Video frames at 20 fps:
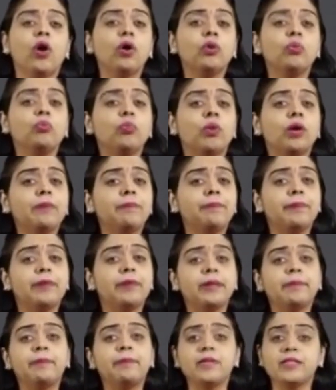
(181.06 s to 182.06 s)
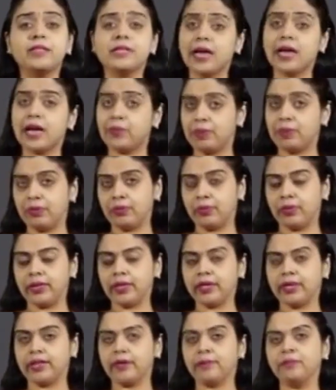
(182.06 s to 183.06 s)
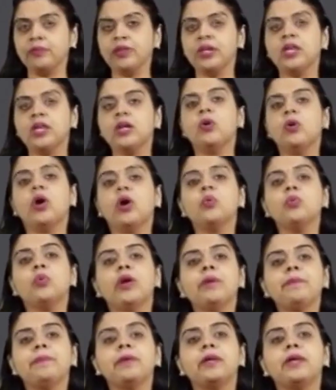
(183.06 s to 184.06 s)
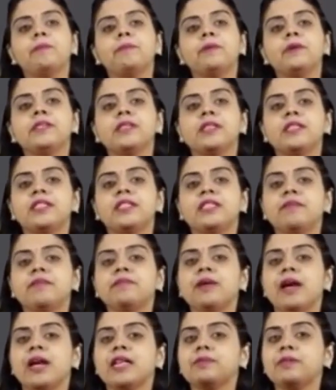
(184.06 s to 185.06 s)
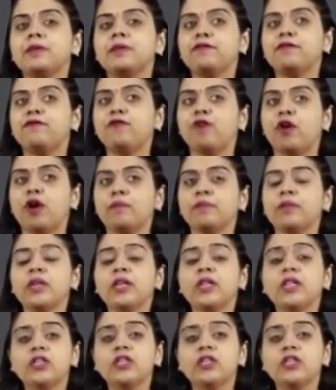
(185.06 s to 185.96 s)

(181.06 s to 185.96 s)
on what purpose are we working, on what purpose the team has been formed.